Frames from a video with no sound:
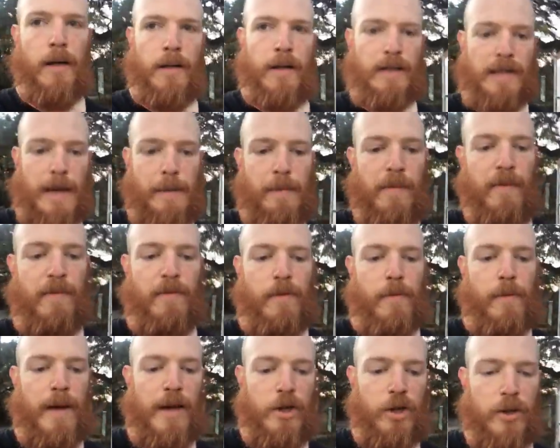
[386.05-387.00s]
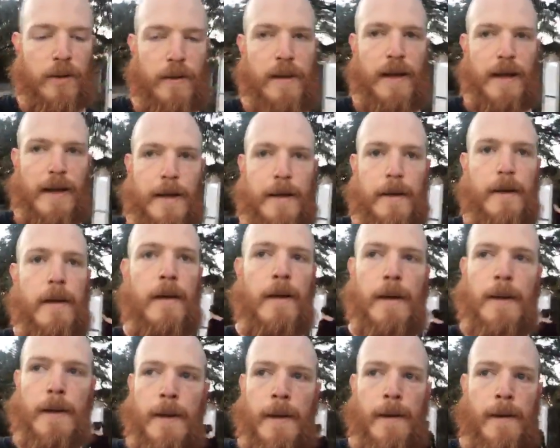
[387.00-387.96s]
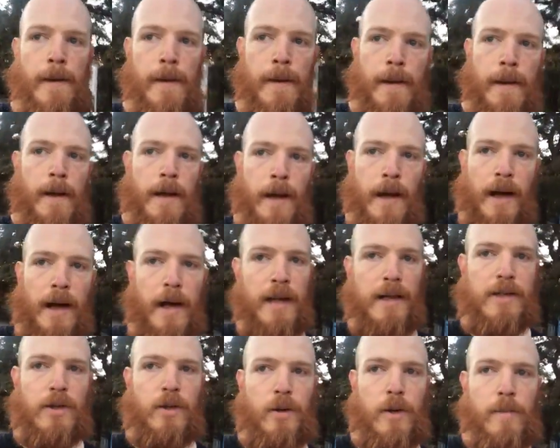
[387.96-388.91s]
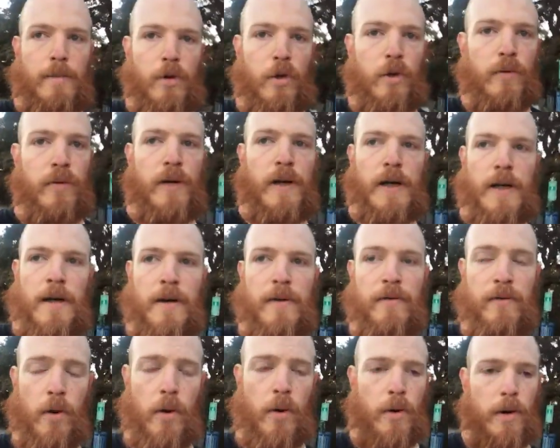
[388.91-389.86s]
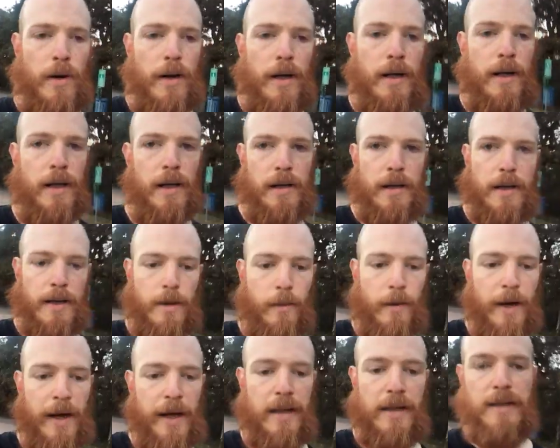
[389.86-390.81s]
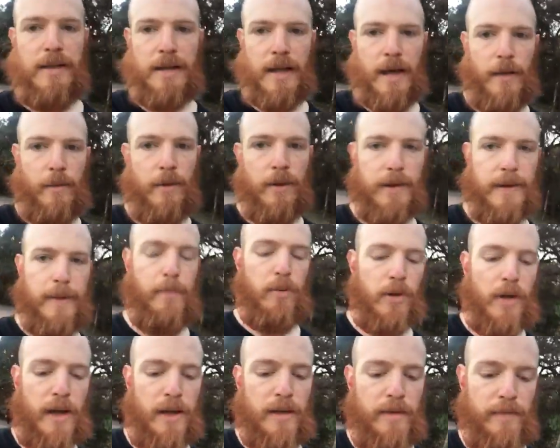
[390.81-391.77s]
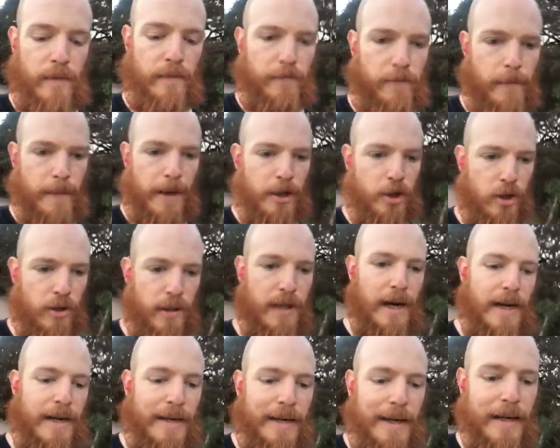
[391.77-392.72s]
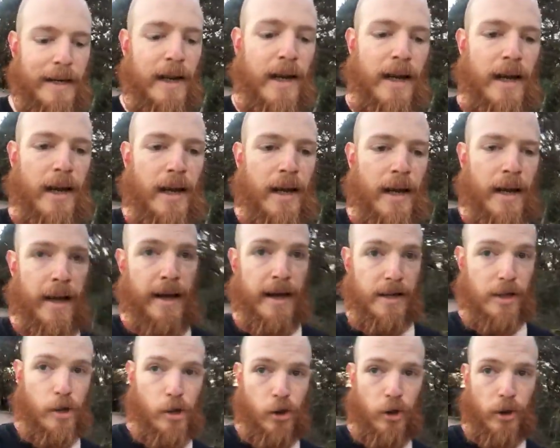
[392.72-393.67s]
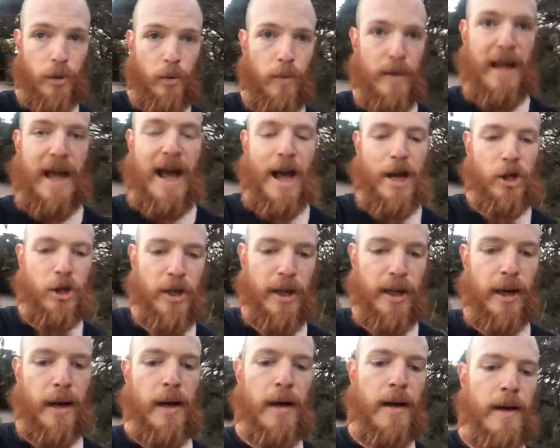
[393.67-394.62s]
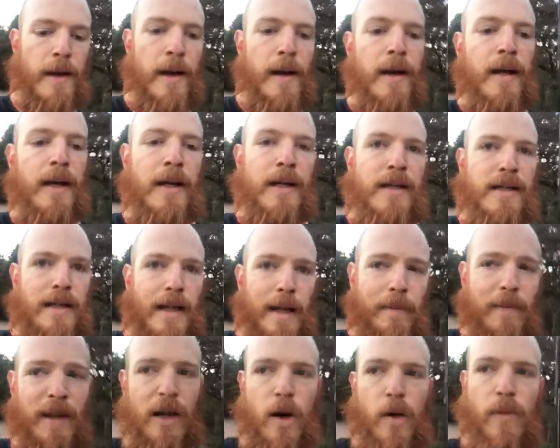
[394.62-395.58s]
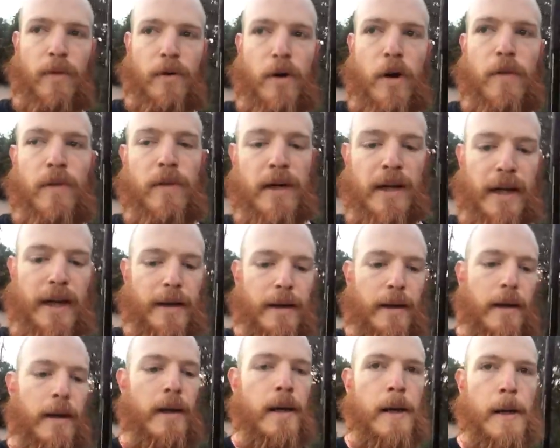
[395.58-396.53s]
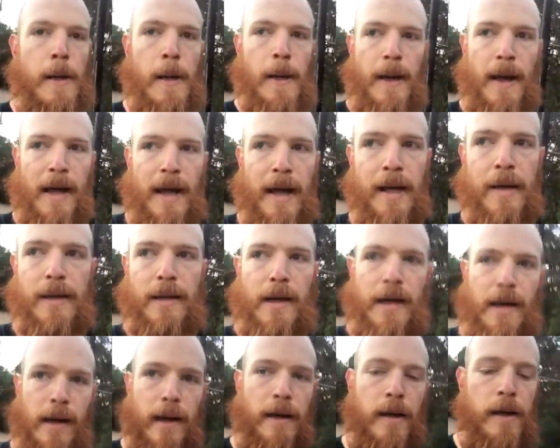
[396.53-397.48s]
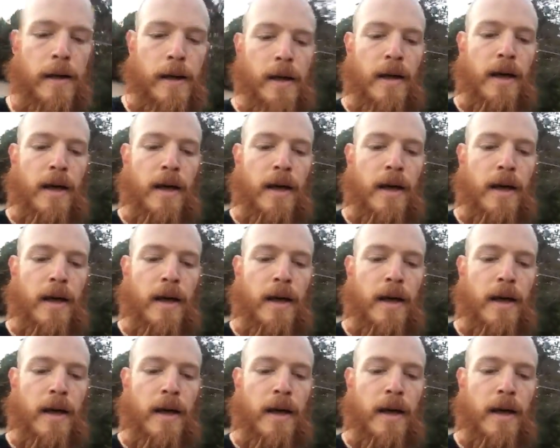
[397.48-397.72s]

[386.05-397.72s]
the type of information that is going to move forward in any way. It's not really productive information that I need. It's usually rehashing same thing over and over again, and